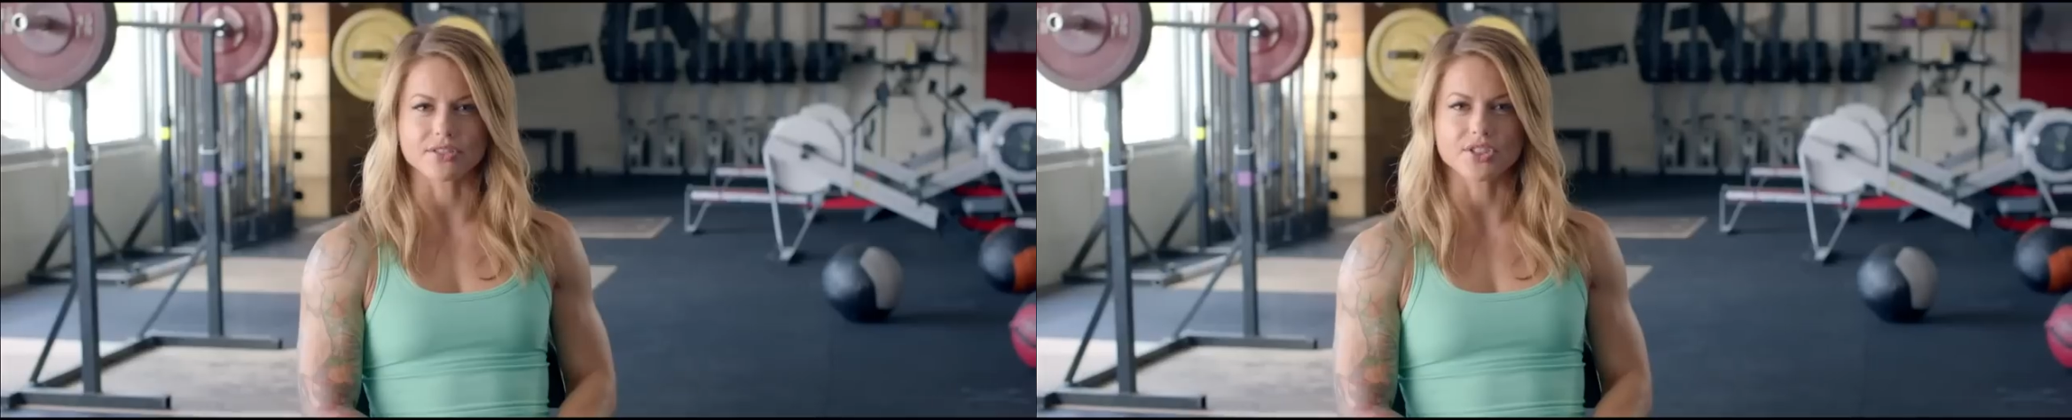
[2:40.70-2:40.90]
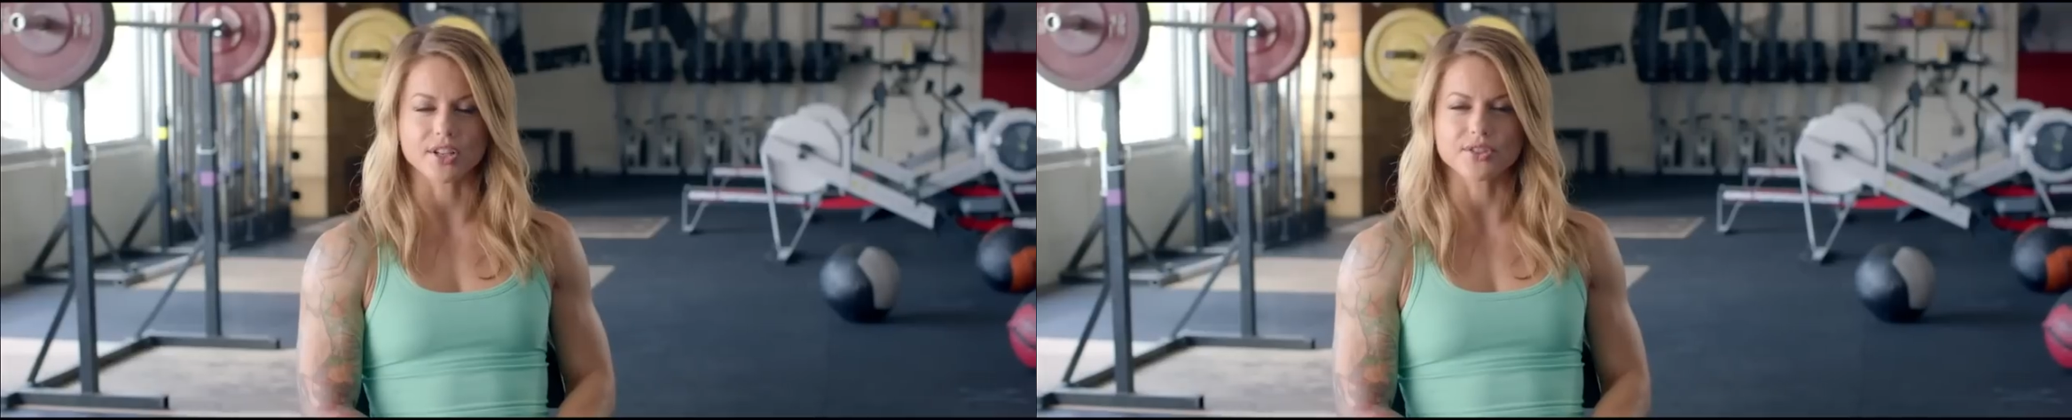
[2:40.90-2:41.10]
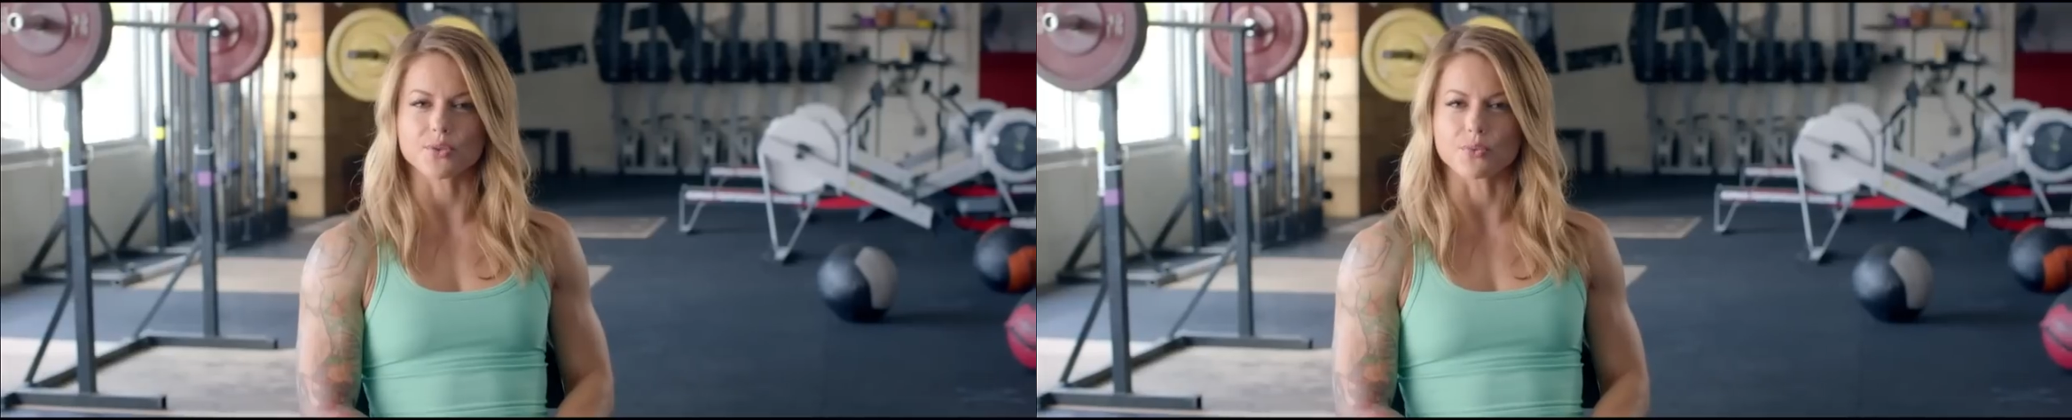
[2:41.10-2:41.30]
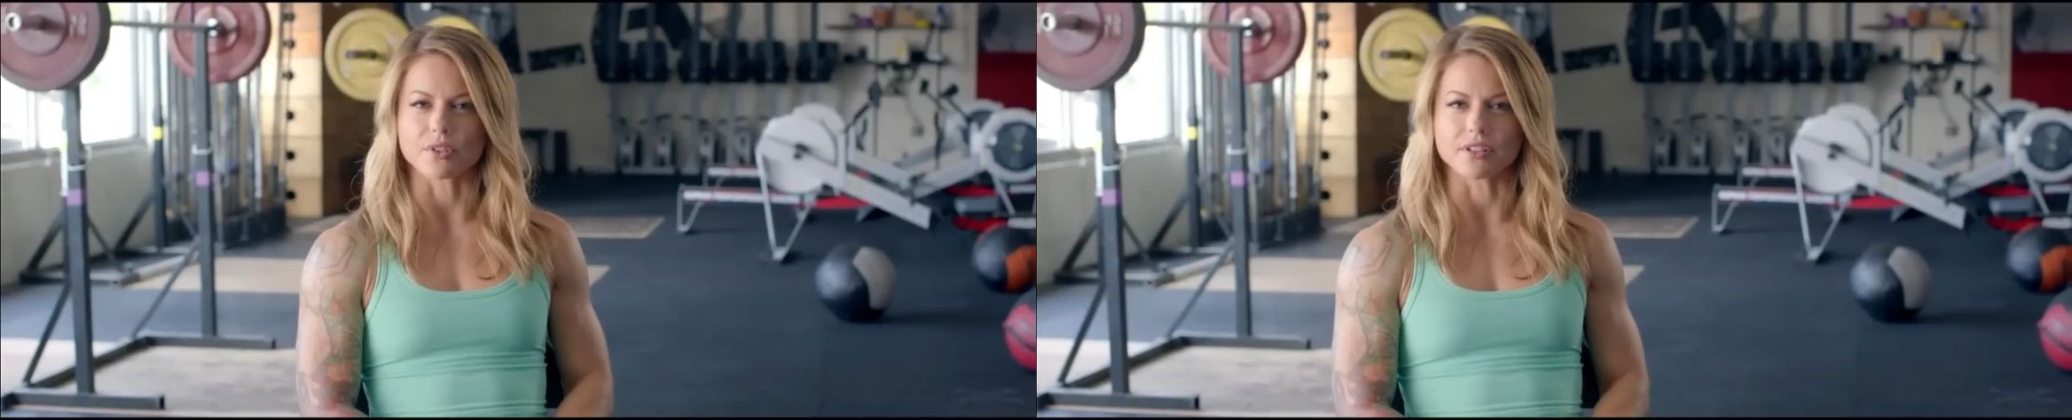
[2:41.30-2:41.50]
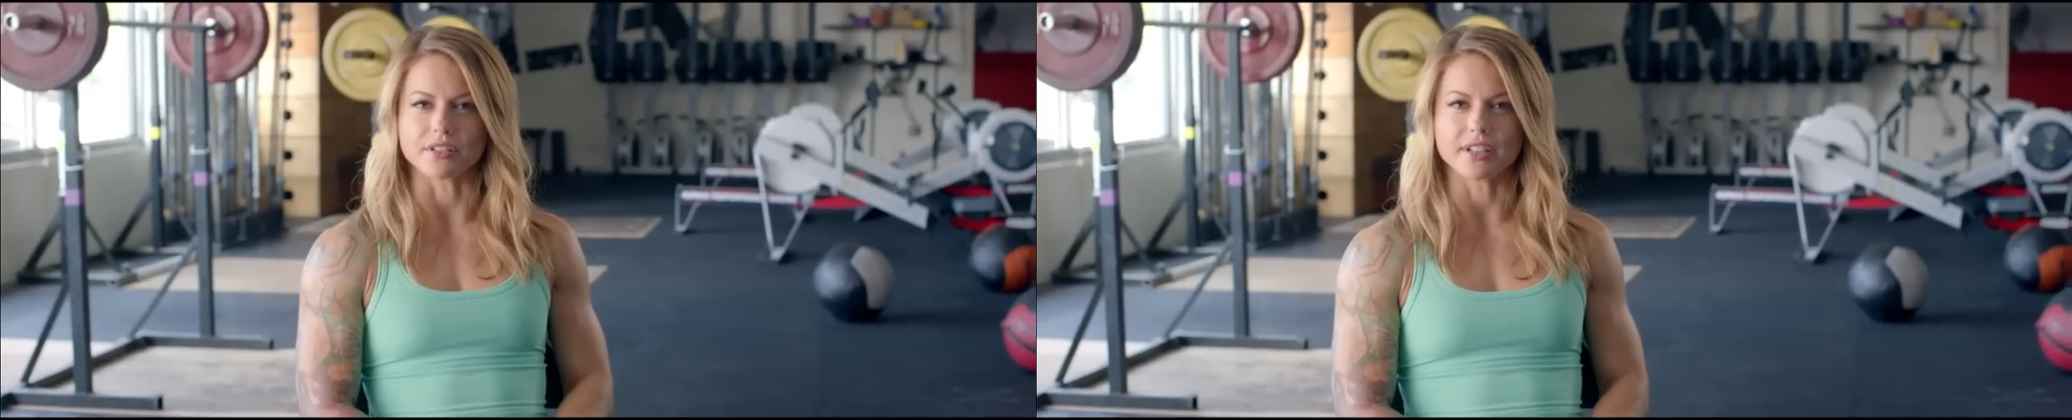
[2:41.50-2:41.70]
to change the
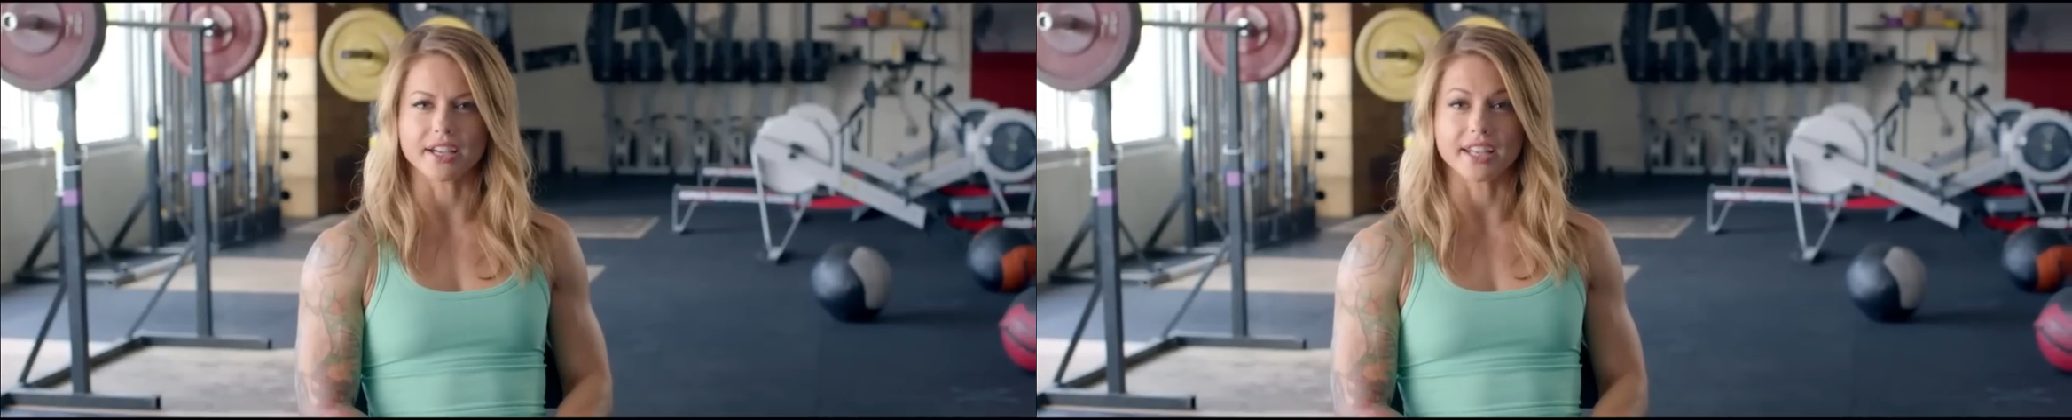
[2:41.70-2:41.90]
world,